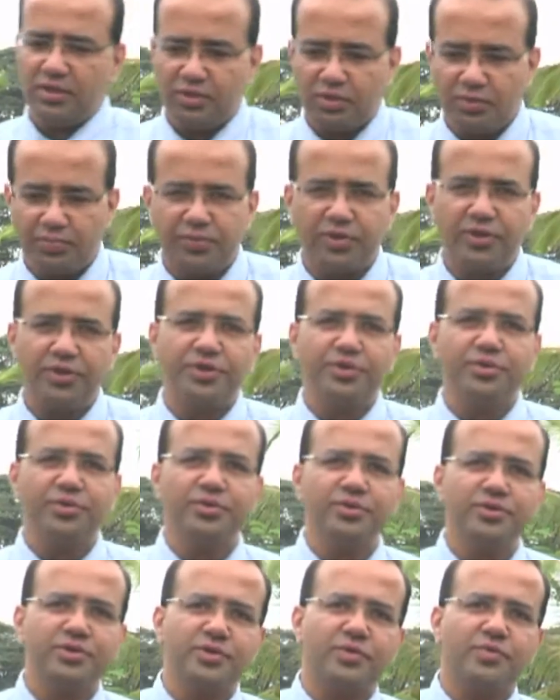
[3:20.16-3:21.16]
to
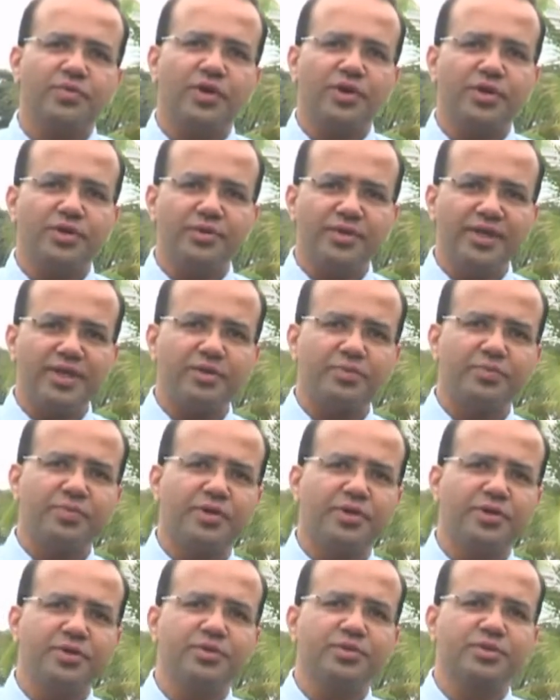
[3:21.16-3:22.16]
produce what you need to
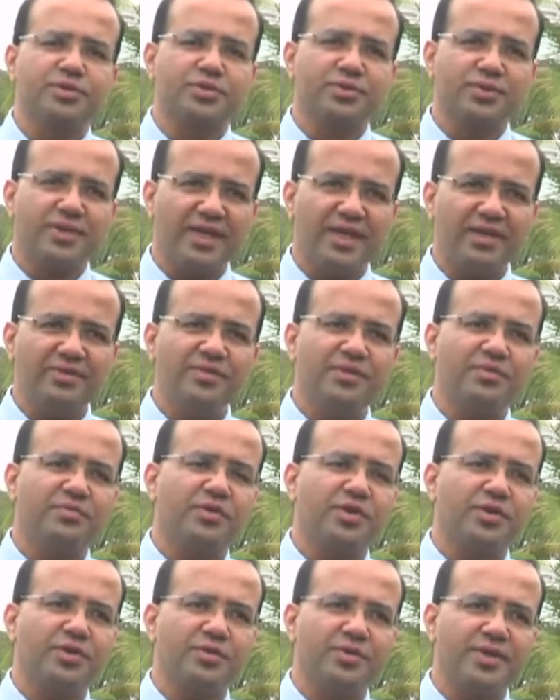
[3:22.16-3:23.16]
produce, to deliver
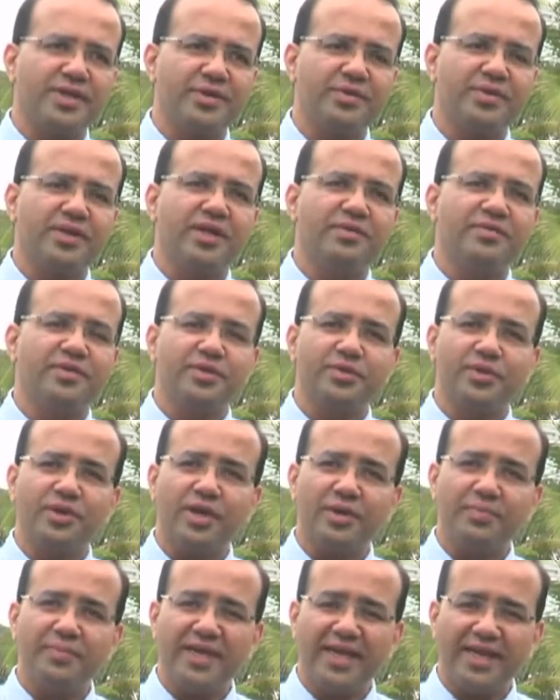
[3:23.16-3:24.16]
what you need to deliver, you will
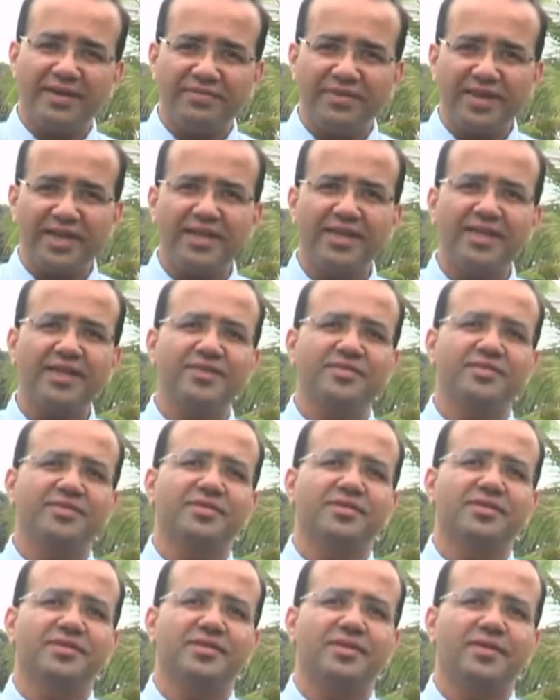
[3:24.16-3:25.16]
not be effective
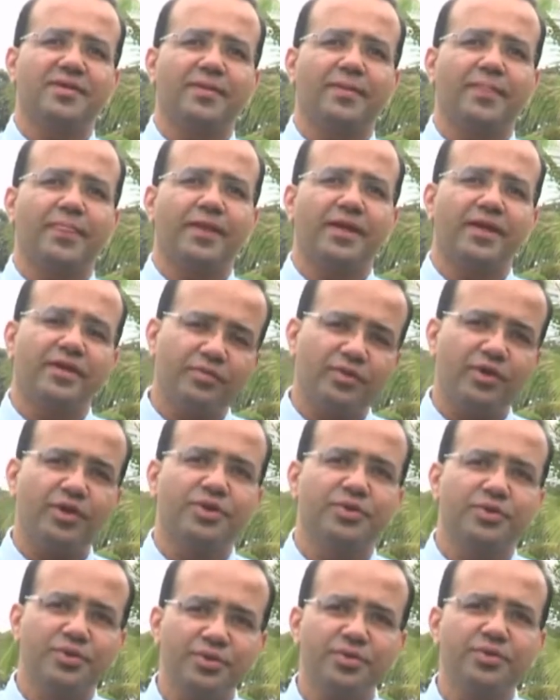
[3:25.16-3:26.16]
in
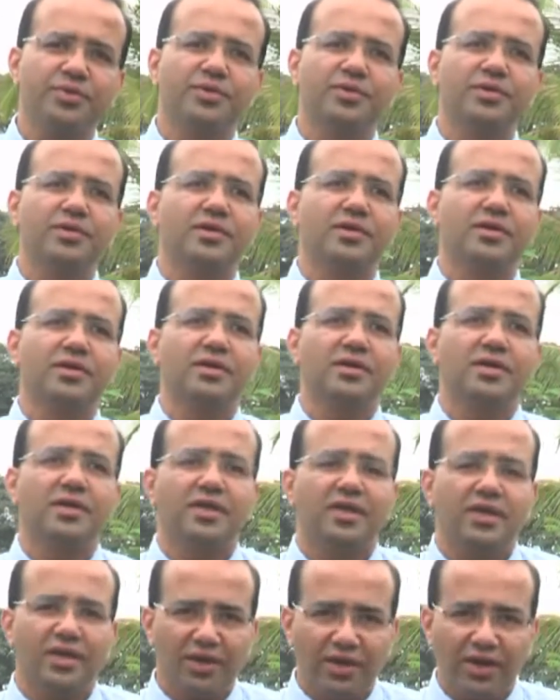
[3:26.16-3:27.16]
what you do.
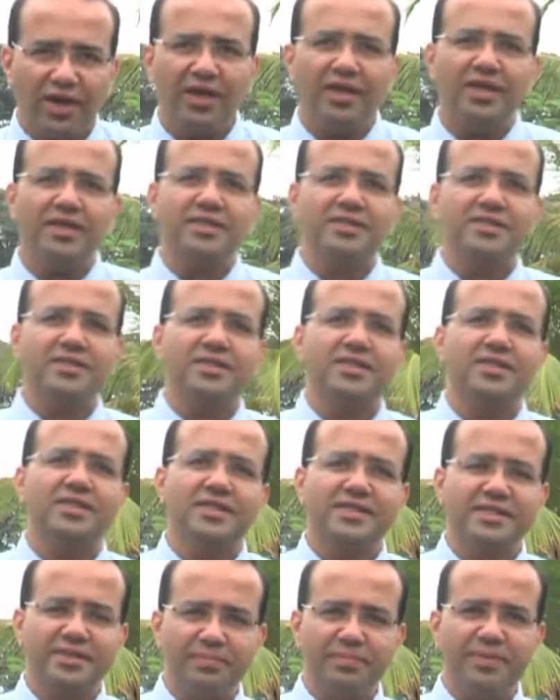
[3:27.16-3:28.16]
Knowledge
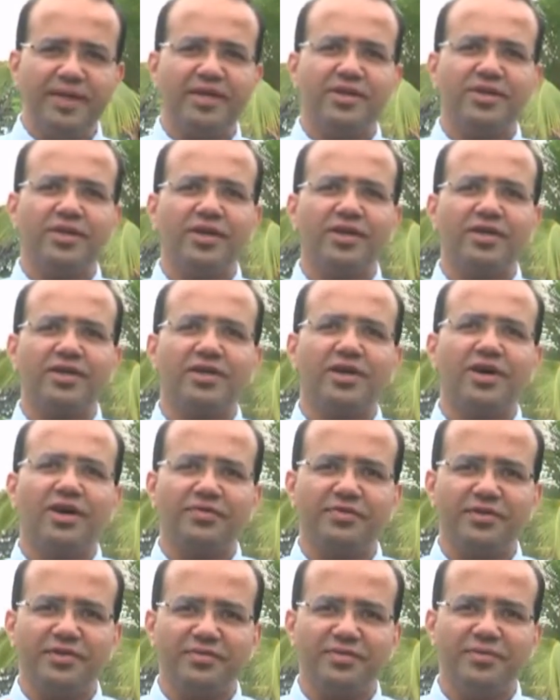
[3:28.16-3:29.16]
is the bedrock
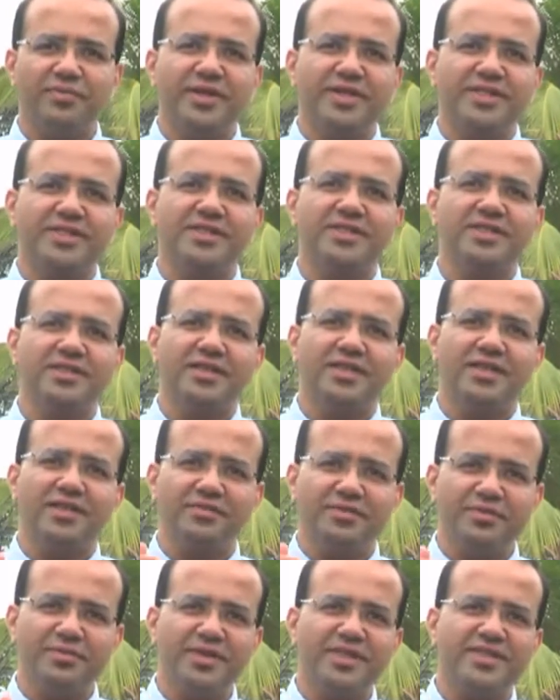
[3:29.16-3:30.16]
of information.
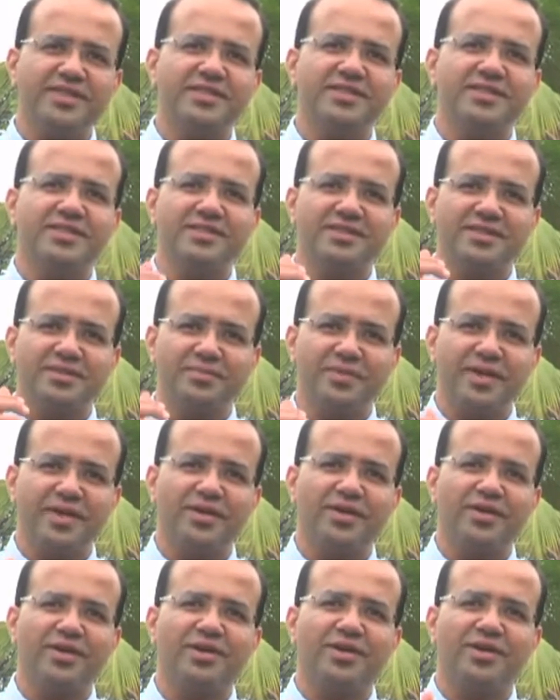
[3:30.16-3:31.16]
Information is the
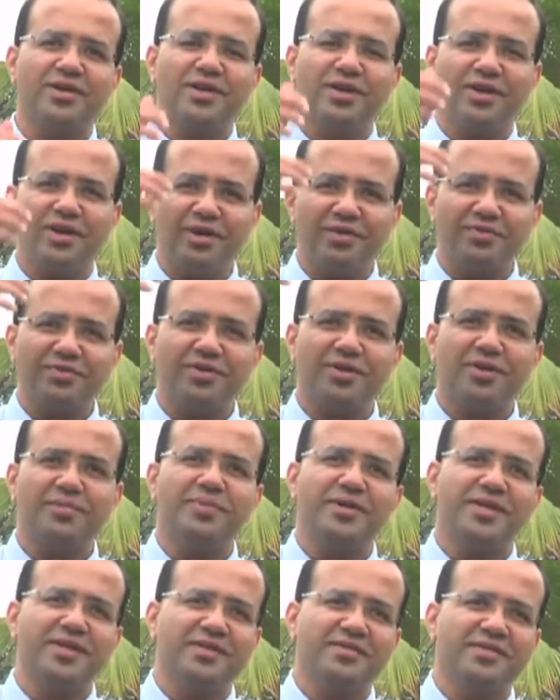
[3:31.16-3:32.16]
bedrock of
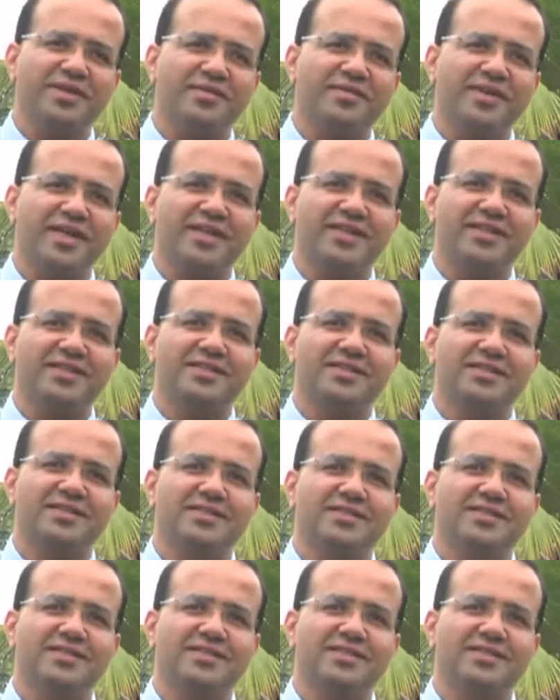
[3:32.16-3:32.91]
competitive advantage.